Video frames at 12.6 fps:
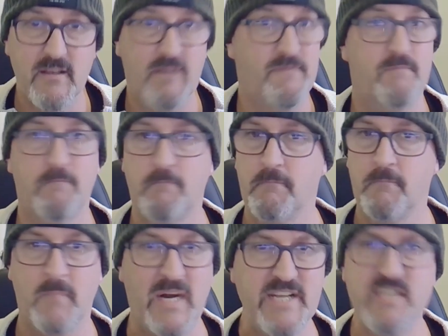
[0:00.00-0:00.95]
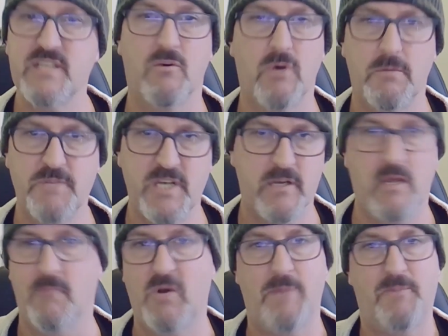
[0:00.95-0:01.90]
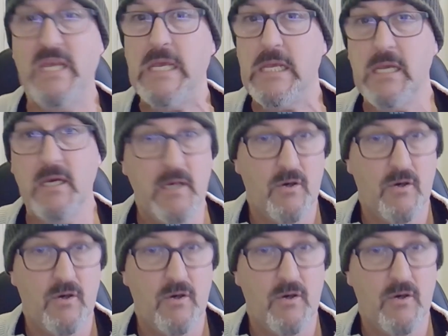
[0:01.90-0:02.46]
If money's no object, MIP